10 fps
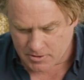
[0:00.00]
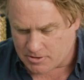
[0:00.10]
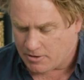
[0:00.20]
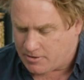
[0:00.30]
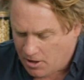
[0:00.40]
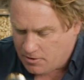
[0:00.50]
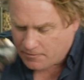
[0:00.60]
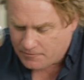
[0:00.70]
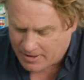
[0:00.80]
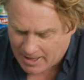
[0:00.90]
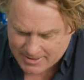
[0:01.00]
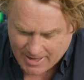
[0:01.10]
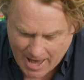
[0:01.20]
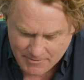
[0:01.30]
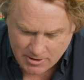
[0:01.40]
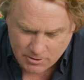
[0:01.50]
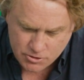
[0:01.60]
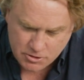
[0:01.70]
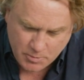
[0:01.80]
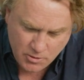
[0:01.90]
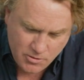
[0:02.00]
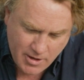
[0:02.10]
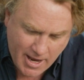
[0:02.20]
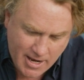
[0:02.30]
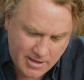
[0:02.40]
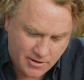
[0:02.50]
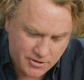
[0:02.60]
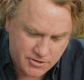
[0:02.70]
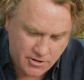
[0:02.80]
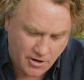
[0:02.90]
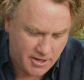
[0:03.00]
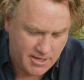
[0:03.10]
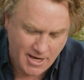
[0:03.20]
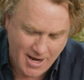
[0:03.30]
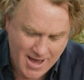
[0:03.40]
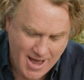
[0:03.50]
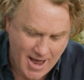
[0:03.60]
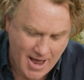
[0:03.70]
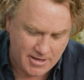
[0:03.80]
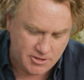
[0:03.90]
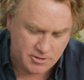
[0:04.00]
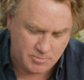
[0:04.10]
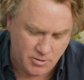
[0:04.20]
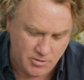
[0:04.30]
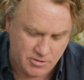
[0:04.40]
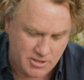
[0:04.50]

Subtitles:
So don't forget to have a little spoon handy on the side here and spoon